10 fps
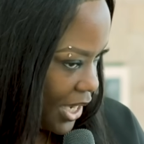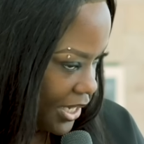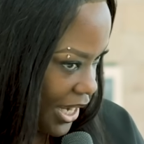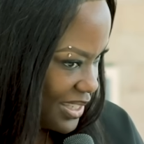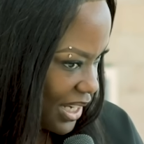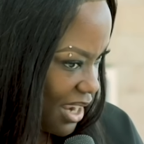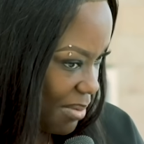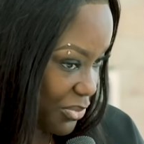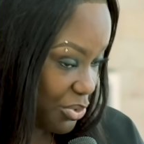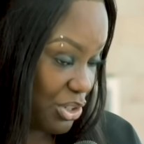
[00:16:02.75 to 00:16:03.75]
headaches that
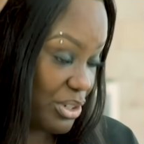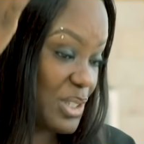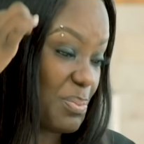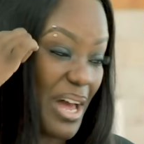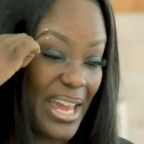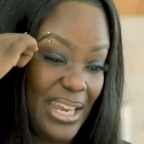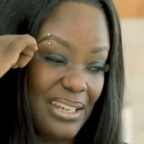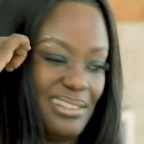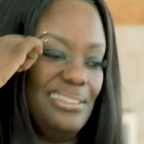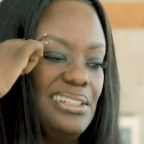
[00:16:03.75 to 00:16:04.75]
come through your ah.
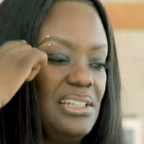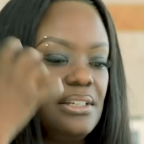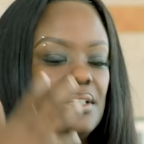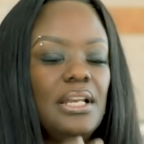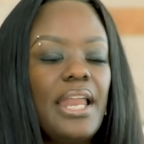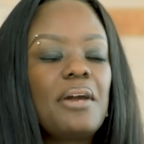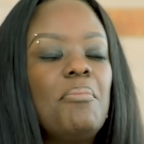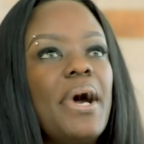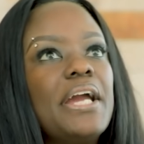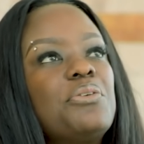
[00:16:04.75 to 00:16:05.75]
spine, like
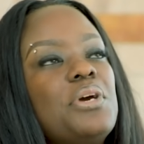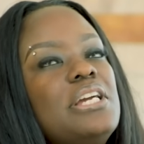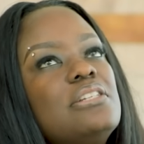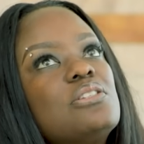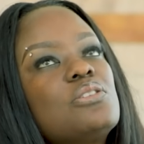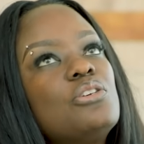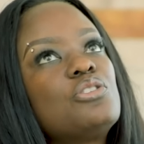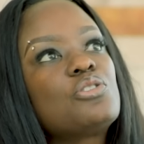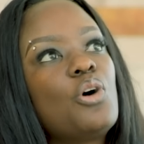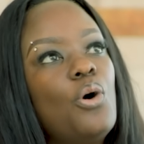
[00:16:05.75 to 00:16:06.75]
migraines.
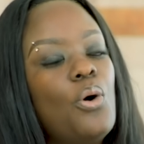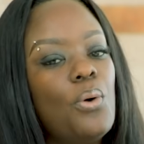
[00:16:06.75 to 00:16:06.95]
So